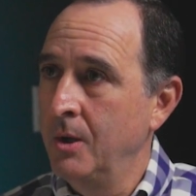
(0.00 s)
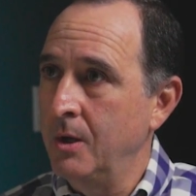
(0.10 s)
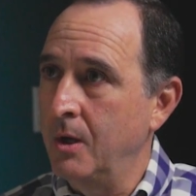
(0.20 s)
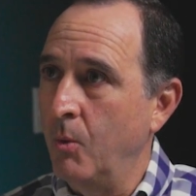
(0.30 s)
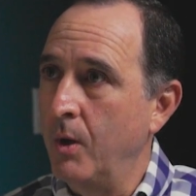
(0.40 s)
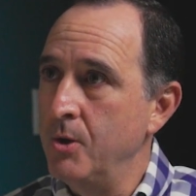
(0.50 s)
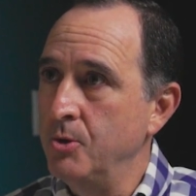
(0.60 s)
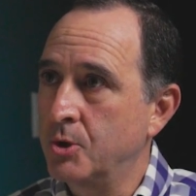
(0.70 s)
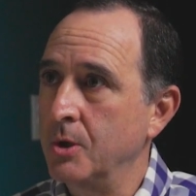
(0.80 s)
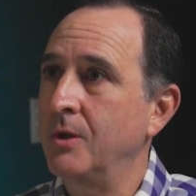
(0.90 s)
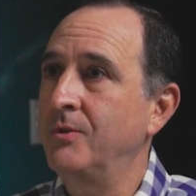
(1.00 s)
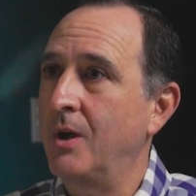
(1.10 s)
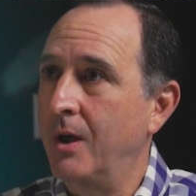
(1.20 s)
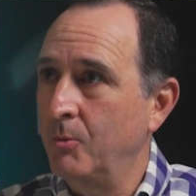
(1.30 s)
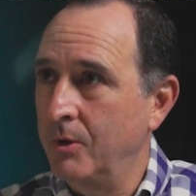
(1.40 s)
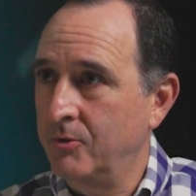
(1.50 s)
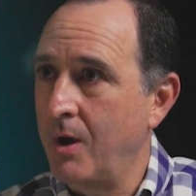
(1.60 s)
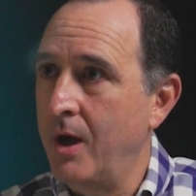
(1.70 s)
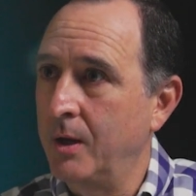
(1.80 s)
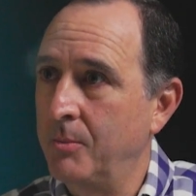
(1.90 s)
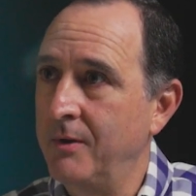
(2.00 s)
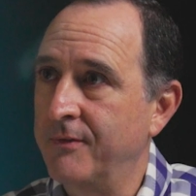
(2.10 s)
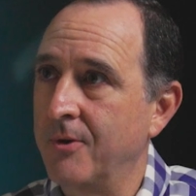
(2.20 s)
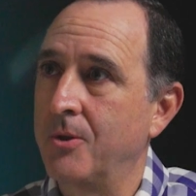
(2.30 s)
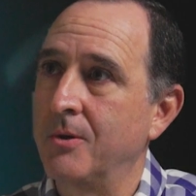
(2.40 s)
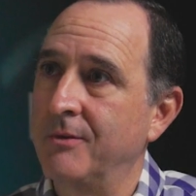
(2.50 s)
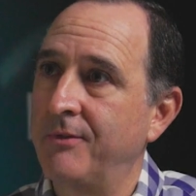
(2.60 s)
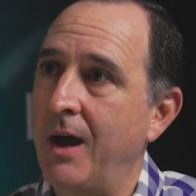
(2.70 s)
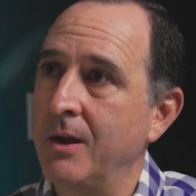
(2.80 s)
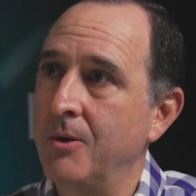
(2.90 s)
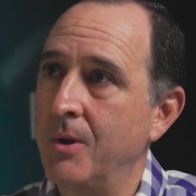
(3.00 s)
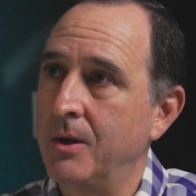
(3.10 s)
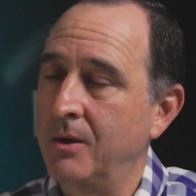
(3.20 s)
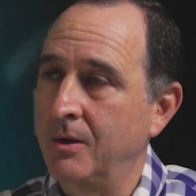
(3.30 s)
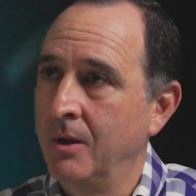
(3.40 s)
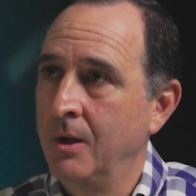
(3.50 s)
what you should have done was gone and be further evaluated,